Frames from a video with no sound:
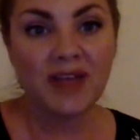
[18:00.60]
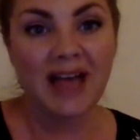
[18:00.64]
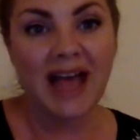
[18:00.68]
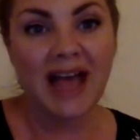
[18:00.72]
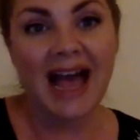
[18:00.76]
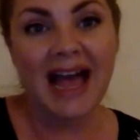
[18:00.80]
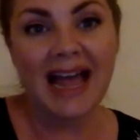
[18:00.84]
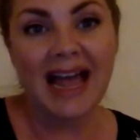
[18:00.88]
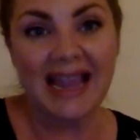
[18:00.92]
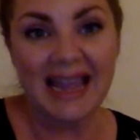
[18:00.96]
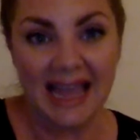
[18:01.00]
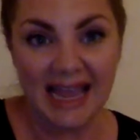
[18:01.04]
that
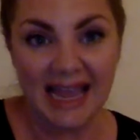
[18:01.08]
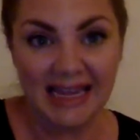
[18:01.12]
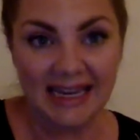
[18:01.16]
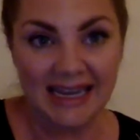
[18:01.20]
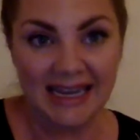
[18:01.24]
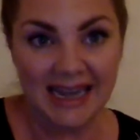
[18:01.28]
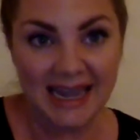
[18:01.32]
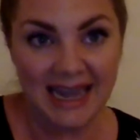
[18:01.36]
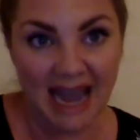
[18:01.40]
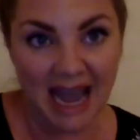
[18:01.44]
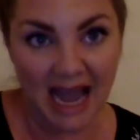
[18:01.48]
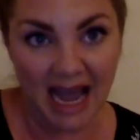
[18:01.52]
I had
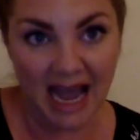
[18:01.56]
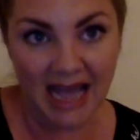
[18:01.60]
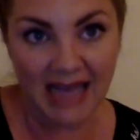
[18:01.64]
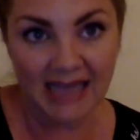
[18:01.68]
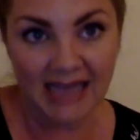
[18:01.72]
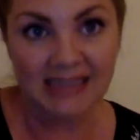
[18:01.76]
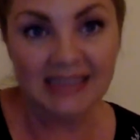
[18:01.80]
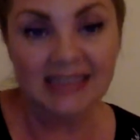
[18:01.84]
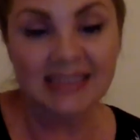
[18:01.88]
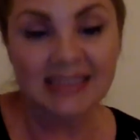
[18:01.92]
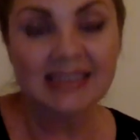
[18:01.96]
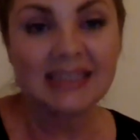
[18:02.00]

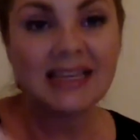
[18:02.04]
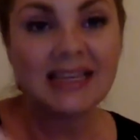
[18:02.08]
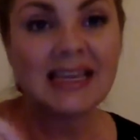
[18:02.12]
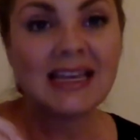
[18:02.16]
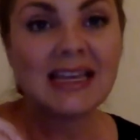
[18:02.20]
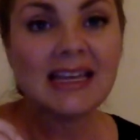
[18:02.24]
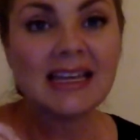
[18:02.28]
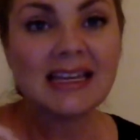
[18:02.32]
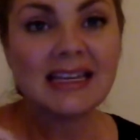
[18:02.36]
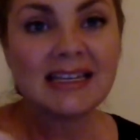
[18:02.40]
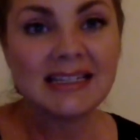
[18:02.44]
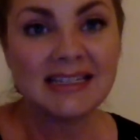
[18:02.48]
not
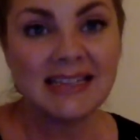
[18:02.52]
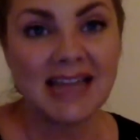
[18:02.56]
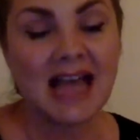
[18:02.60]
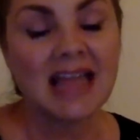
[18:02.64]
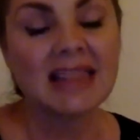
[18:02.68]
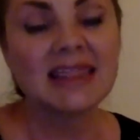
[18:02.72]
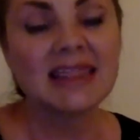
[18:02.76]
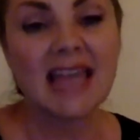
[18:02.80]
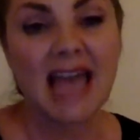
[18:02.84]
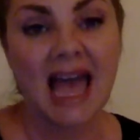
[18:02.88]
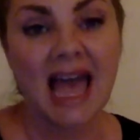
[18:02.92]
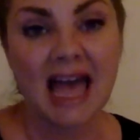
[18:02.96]

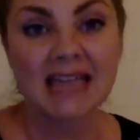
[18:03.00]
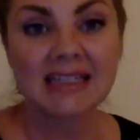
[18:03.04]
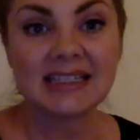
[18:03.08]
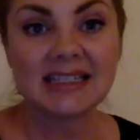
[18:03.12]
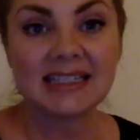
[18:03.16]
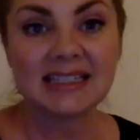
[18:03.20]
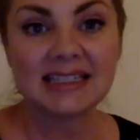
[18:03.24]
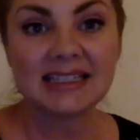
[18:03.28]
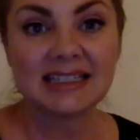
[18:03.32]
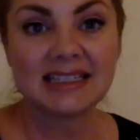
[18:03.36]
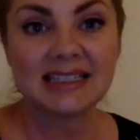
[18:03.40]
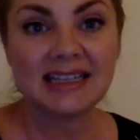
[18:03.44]
done that.
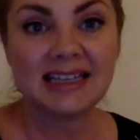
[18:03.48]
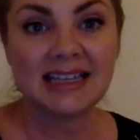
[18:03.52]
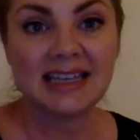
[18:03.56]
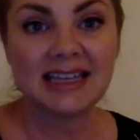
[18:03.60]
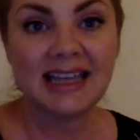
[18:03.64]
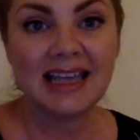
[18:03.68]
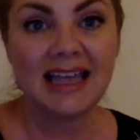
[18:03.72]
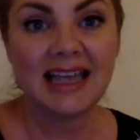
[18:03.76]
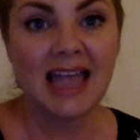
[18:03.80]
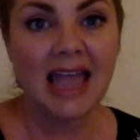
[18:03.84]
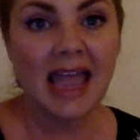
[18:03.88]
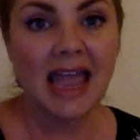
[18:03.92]

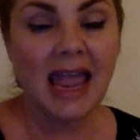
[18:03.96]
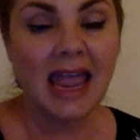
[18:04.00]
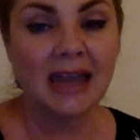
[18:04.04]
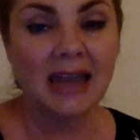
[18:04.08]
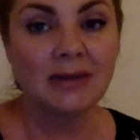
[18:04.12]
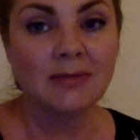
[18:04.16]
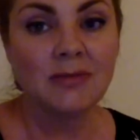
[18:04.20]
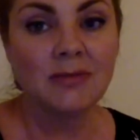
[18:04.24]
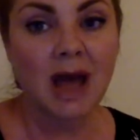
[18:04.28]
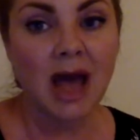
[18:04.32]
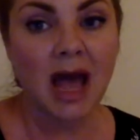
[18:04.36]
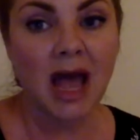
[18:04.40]

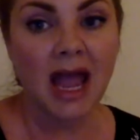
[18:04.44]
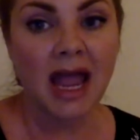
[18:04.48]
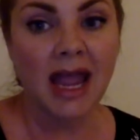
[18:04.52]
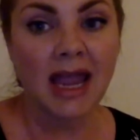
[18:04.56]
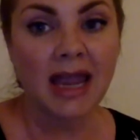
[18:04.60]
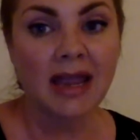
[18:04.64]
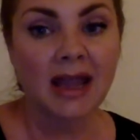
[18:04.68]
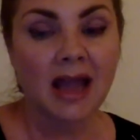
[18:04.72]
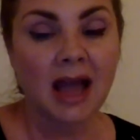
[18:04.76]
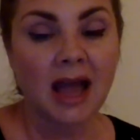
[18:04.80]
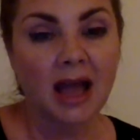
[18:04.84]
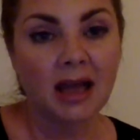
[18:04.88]
And
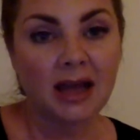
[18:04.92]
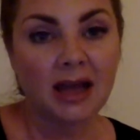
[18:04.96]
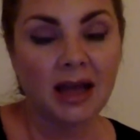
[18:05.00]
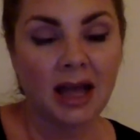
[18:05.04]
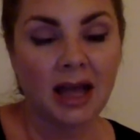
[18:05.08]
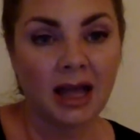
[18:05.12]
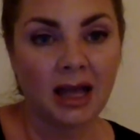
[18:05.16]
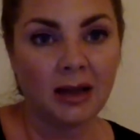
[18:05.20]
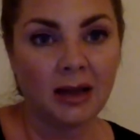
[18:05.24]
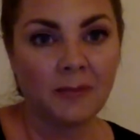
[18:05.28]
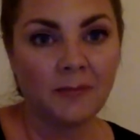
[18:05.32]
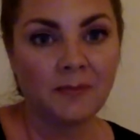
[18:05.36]
my
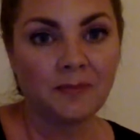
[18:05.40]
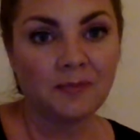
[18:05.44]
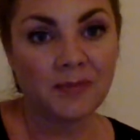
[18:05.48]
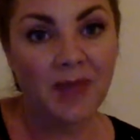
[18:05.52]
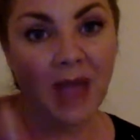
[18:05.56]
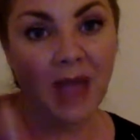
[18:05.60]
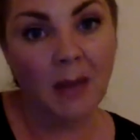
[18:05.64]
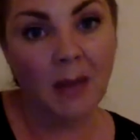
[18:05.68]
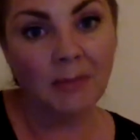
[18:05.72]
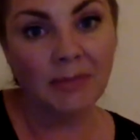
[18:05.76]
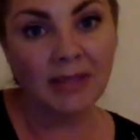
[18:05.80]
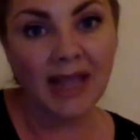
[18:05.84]

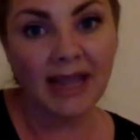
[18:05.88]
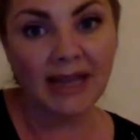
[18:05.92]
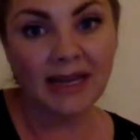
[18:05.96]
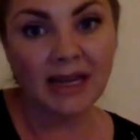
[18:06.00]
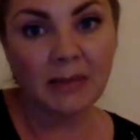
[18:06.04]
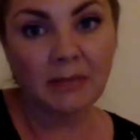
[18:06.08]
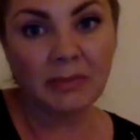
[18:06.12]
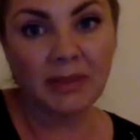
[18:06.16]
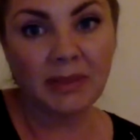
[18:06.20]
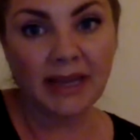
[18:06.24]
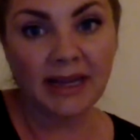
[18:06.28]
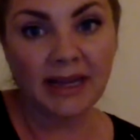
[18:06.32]

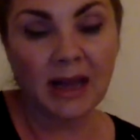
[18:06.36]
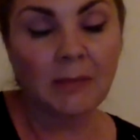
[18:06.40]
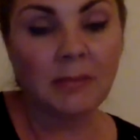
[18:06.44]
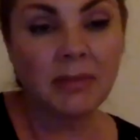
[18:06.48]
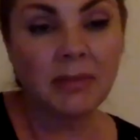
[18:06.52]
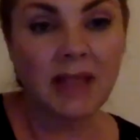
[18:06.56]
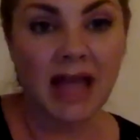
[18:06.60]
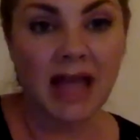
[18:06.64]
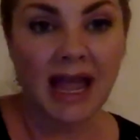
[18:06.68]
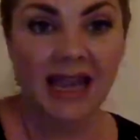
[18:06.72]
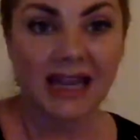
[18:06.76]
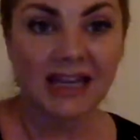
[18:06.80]

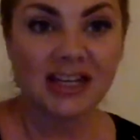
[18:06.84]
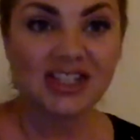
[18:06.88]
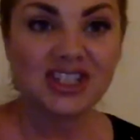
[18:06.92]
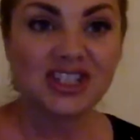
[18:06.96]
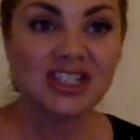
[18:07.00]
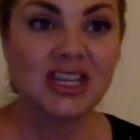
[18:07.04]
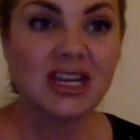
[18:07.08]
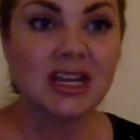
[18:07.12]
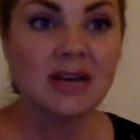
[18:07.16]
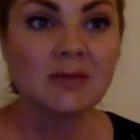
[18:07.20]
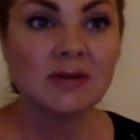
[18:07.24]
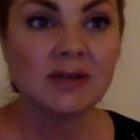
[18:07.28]
upline,
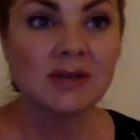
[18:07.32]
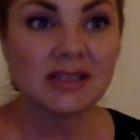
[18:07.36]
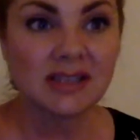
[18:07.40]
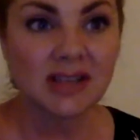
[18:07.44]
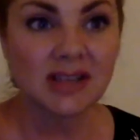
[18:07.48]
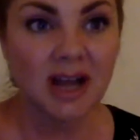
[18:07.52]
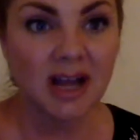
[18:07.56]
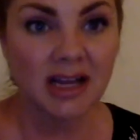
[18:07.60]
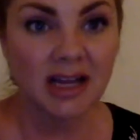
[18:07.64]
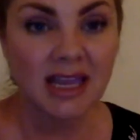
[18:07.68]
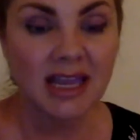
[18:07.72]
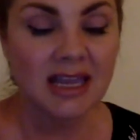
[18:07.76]
she was
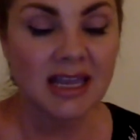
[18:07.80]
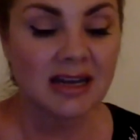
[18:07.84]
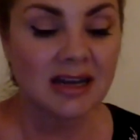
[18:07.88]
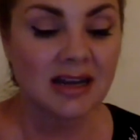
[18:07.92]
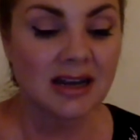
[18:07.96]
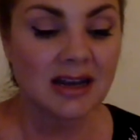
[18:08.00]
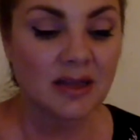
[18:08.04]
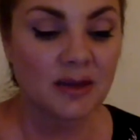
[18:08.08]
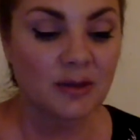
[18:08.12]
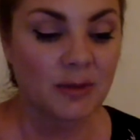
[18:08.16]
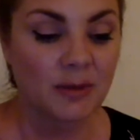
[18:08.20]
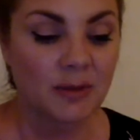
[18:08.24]
talking in
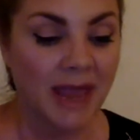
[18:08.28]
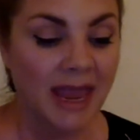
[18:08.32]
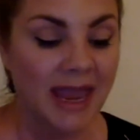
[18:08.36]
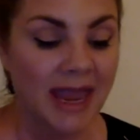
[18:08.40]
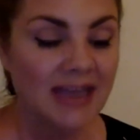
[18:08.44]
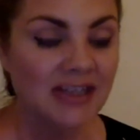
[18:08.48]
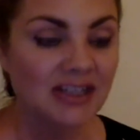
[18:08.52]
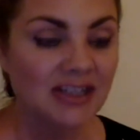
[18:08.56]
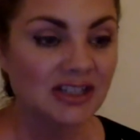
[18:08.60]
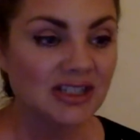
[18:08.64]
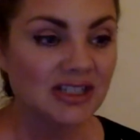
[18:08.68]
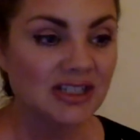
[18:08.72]
another
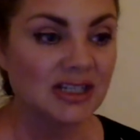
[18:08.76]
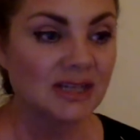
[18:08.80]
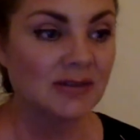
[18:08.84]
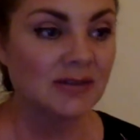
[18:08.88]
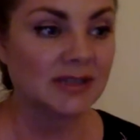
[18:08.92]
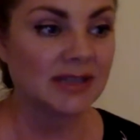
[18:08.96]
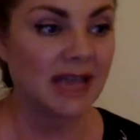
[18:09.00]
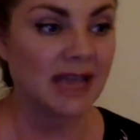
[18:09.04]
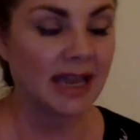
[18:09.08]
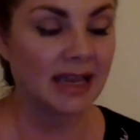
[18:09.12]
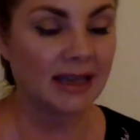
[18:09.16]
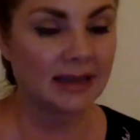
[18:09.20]
page and she
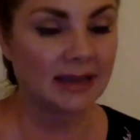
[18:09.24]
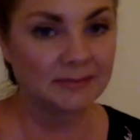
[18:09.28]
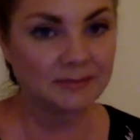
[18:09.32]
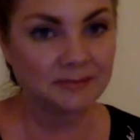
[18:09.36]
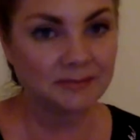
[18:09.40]
was like,